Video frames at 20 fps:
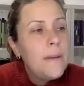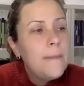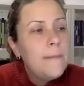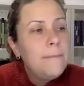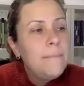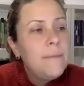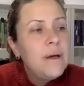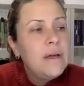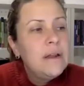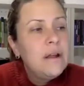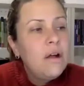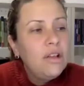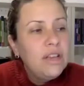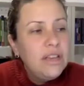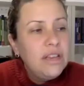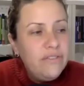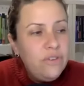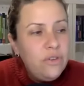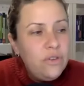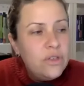But I'll
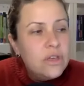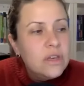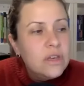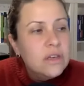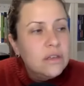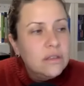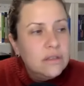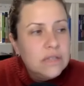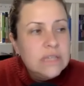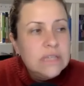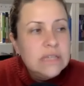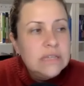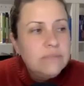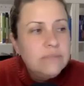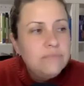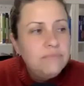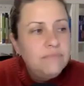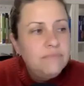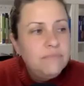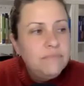give you
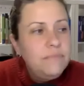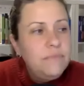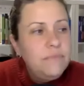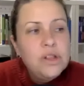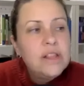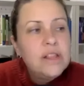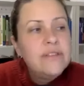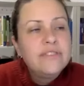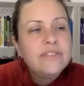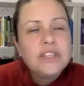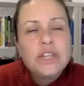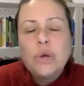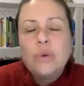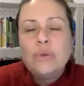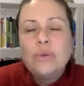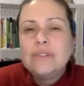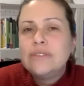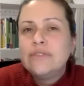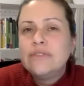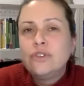the Cliff's
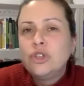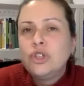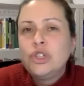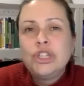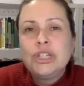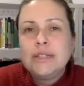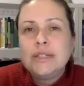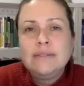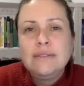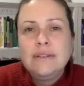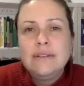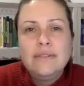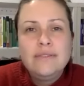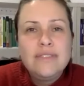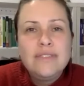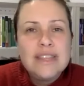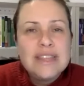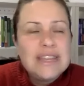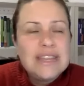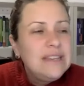Notes version
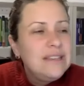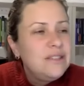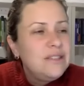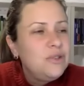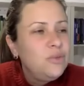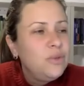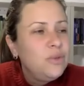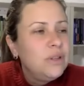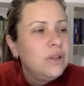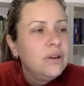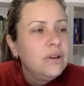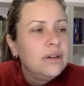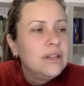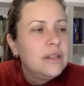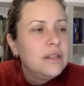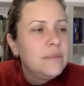of the things you would learn in